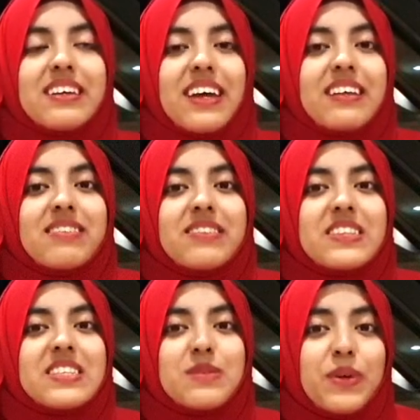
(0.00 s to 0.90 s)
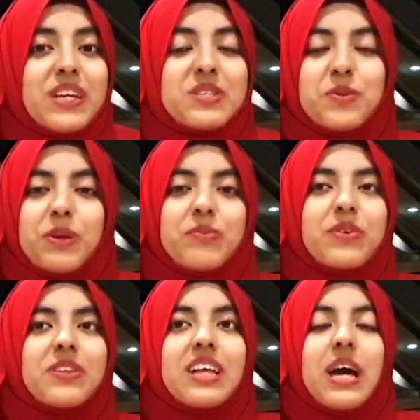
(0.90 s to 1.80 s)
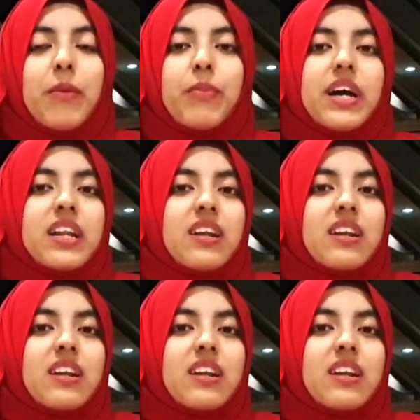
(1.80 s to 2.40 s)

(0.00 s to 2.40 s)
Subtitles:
can speak to people. But